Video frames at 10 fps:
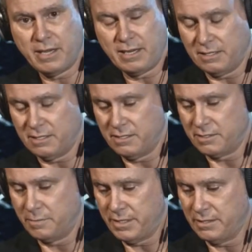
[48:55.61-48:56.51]
and click
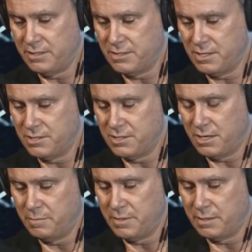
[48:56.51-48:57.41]
the button that says
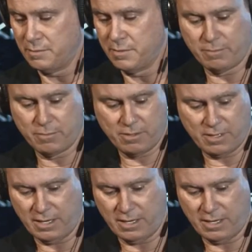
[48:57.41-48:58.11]
become a member,